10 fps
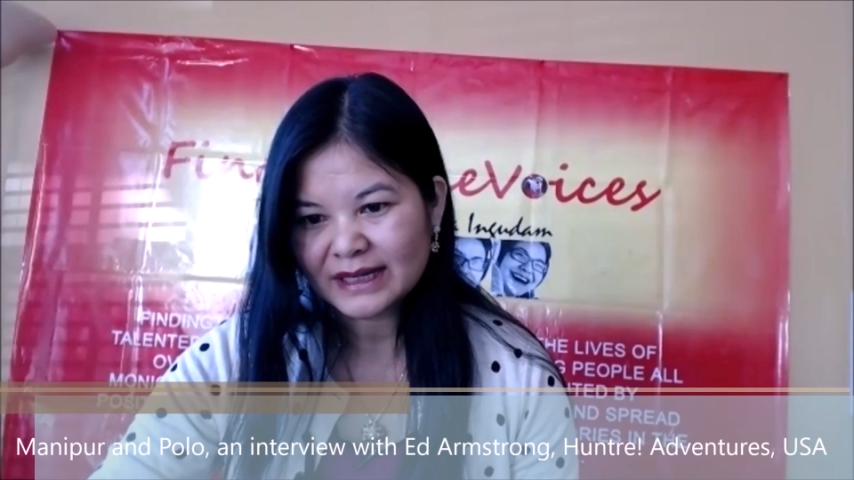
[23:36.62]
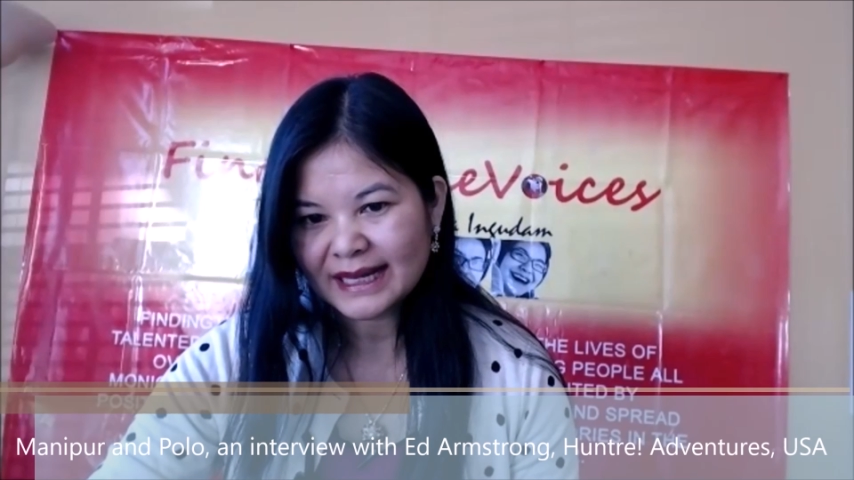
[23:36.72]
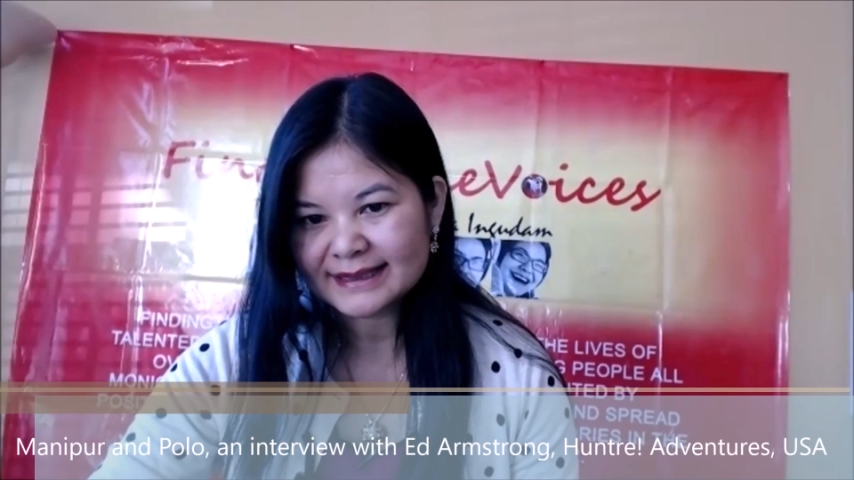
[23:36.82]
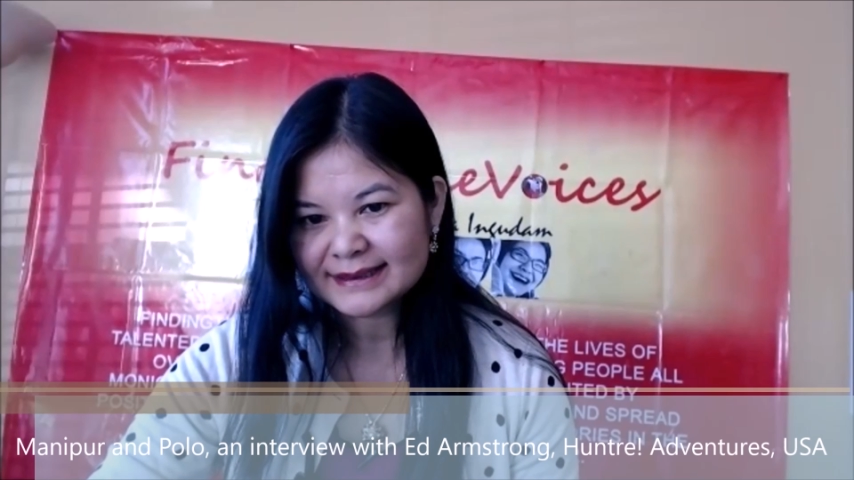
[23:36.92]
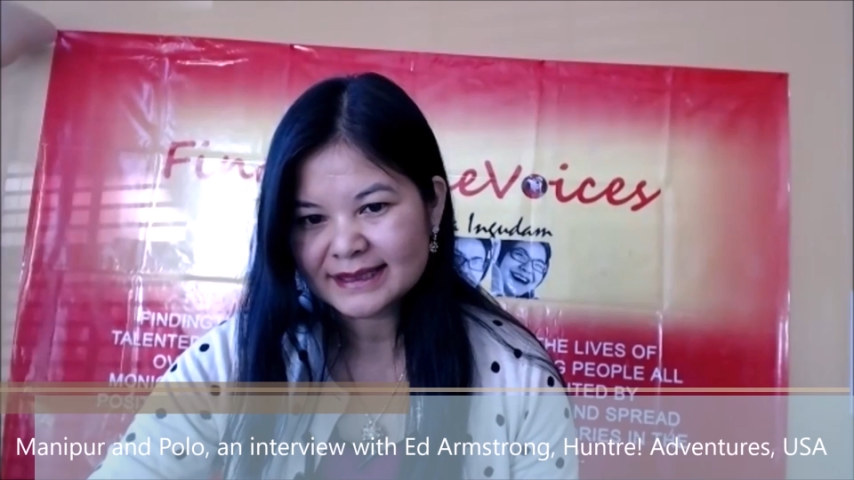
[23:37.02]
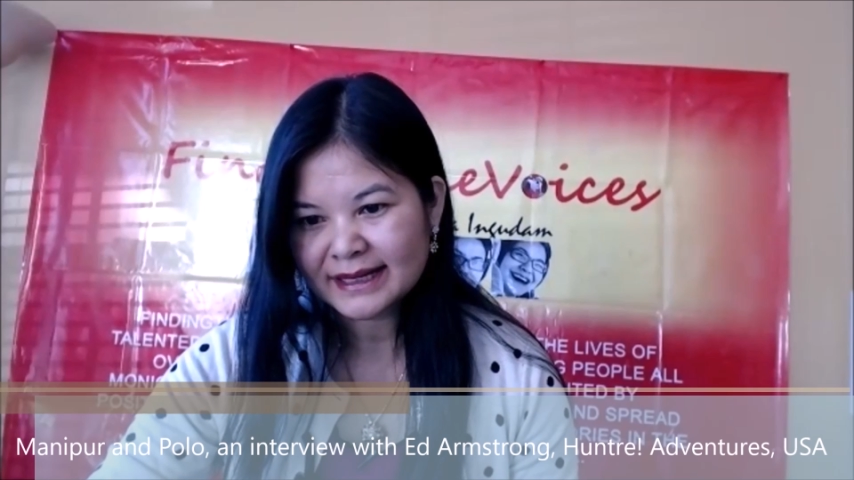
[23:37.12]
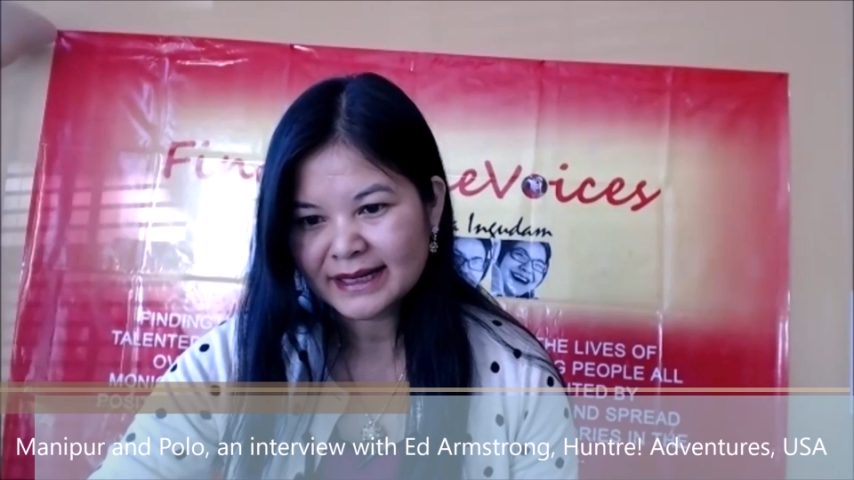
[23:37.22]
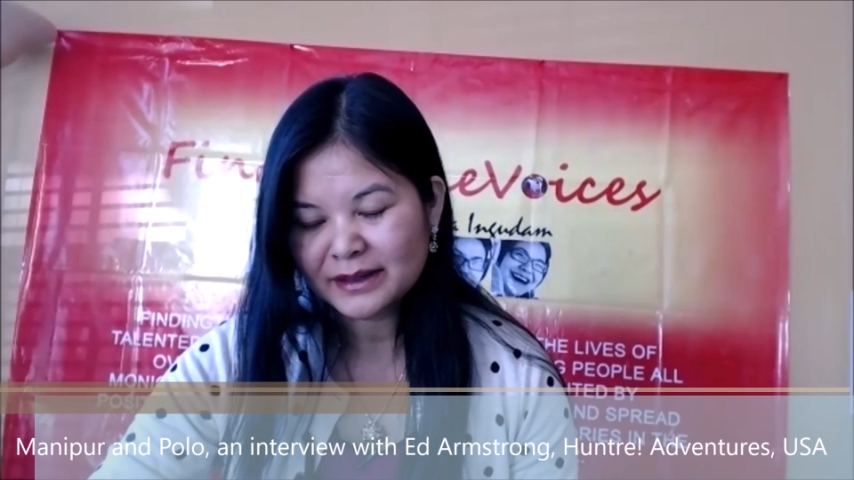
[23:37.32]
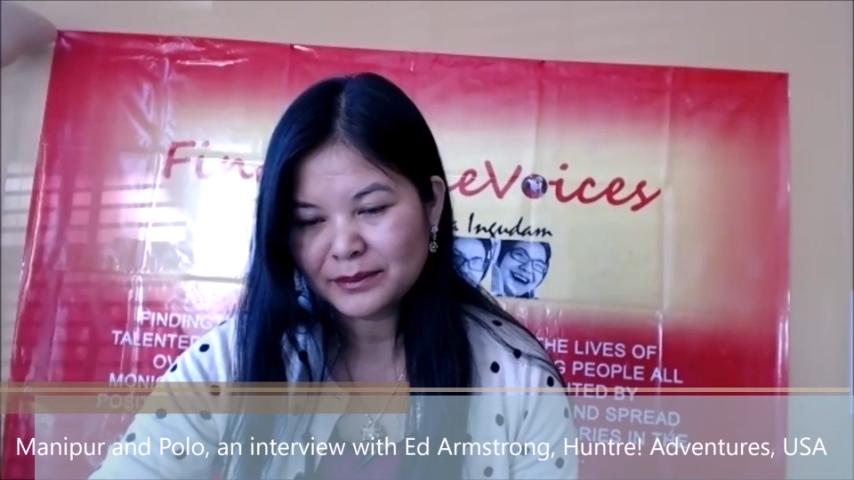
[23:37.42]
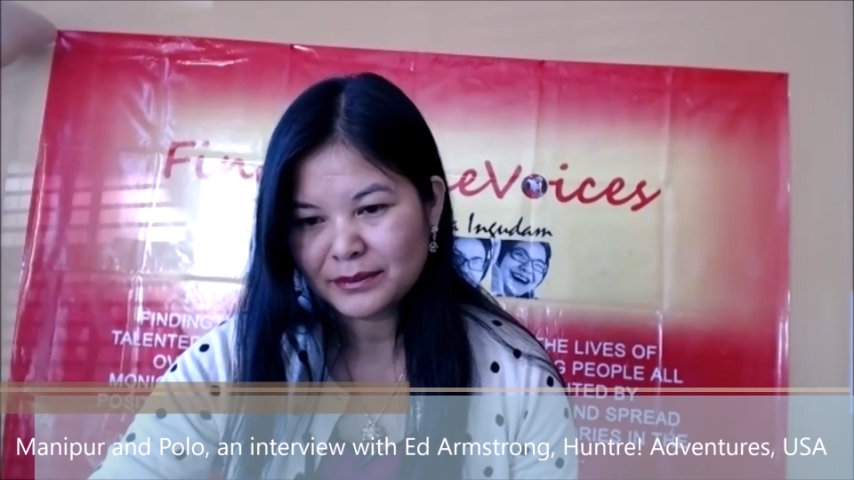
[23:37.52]
So last
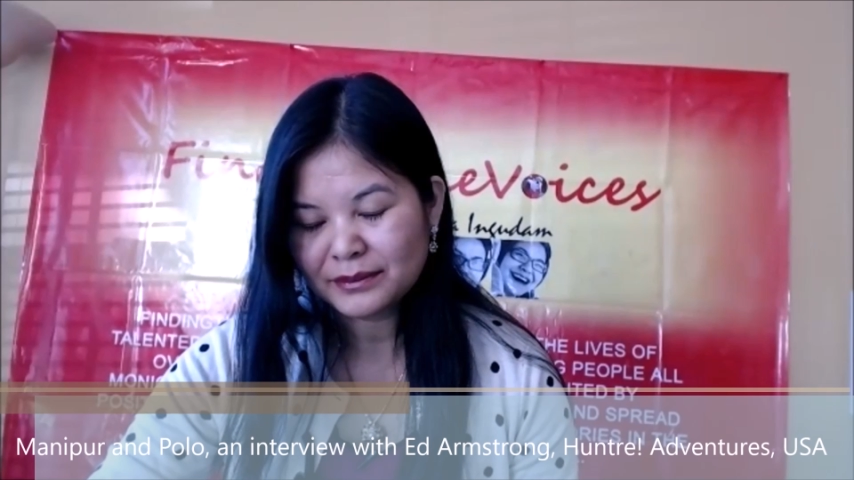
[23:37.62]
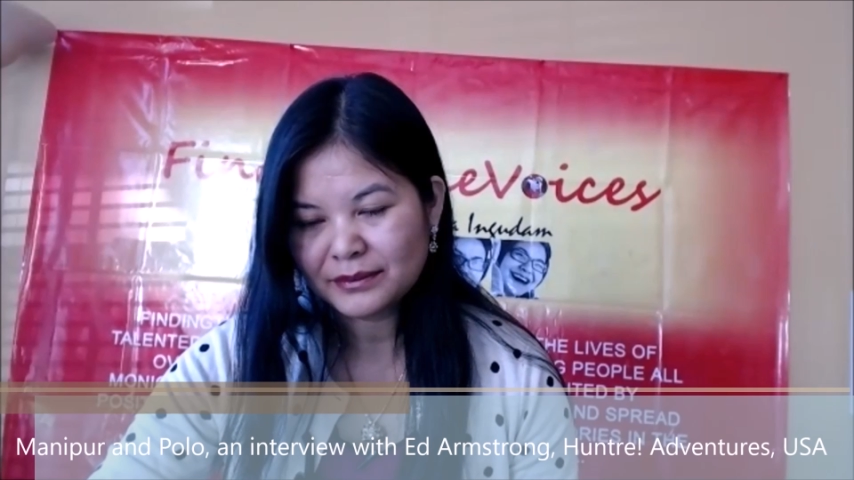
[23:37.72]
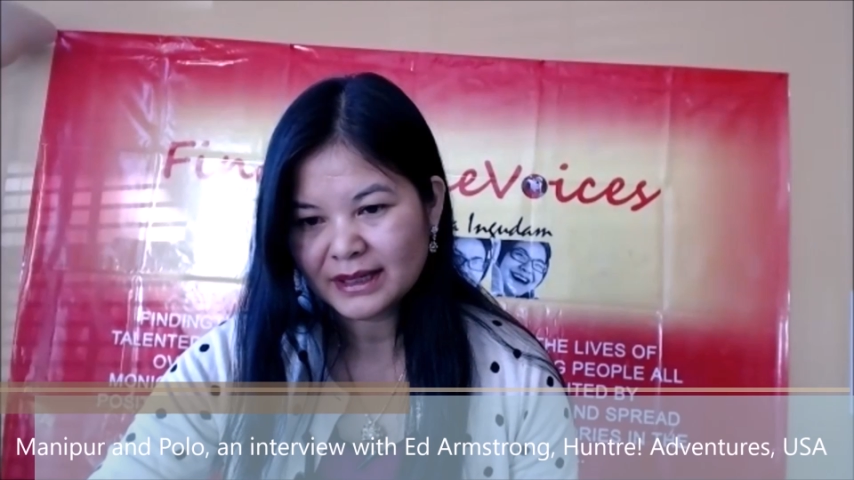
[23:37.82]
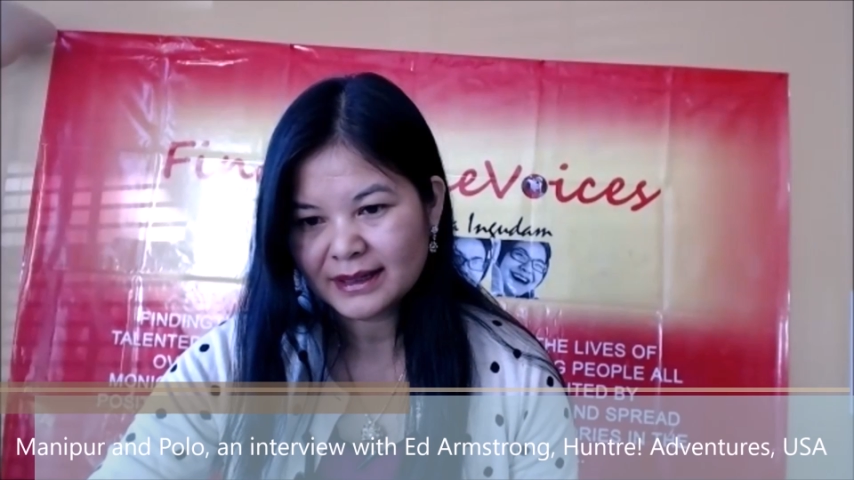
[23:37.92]
time